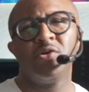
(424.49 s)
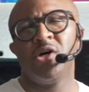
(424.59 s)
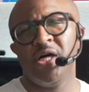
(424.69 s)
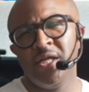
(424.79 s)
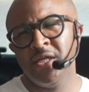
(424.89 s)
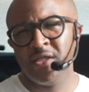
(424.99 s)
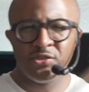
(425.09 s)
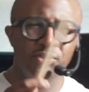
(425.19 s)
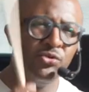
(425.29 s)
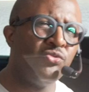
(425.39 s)
One,
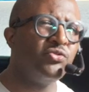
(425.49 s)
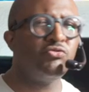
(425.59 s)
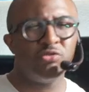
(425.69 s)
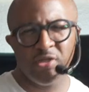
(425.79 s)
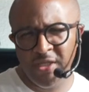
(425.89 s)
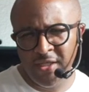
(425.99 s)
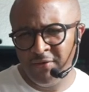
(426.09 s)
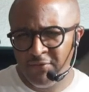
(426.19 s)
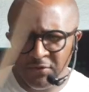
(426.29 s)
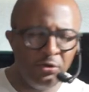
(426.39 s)
two, three,
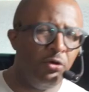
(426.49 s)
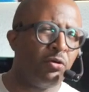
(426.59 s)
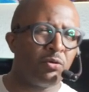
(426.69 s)
ooh.